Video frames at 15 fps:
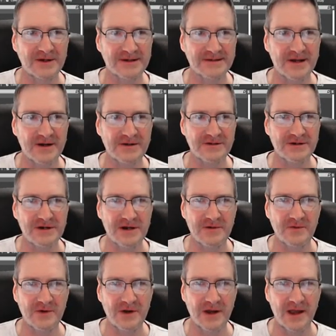I've just got to try
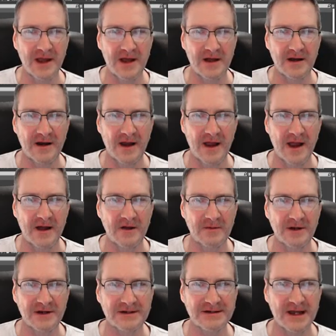and work out how
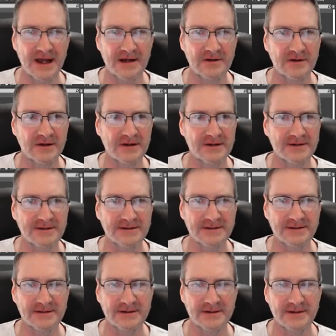I'm going to tackle
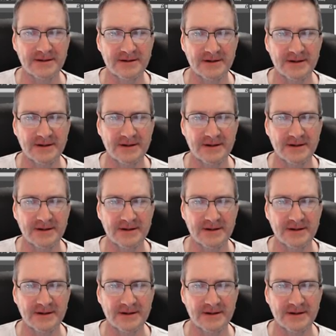this.